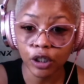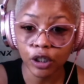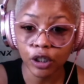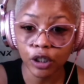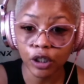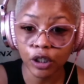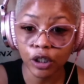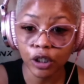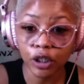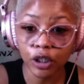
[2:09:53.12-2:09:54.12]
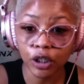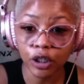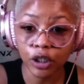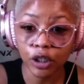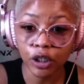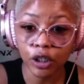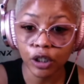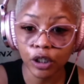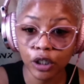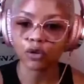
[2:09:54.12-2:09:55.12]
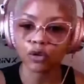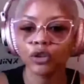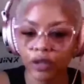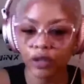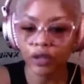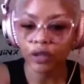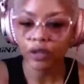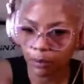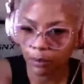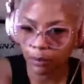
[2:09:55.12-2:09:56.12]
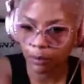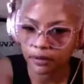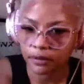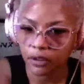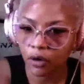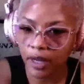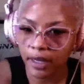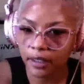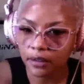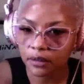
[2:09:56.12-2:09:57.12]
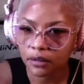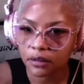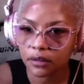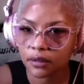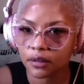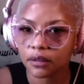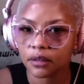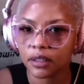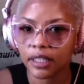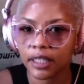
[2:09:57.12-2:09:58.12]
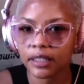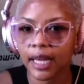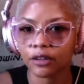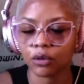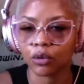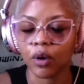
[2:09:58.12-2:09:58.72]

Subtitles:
You will, I don't care. Get that through your tiny brain, okay?